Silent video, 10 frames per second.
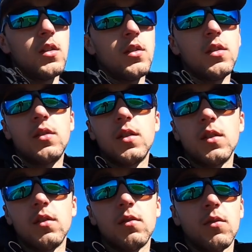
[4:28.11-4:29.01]
You need
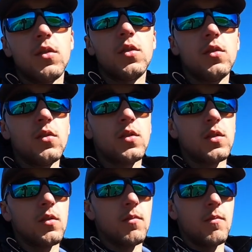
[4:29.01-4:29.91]
to reduce
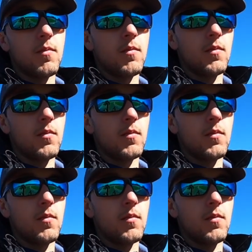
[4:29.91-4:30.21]
and